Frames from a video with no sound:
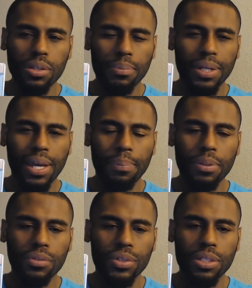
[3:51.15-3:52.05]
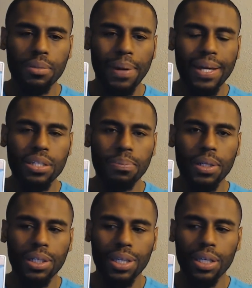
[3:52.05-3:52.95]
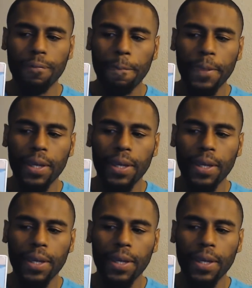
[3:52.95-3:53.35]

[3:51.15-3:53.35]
something happened in a recent past, but again,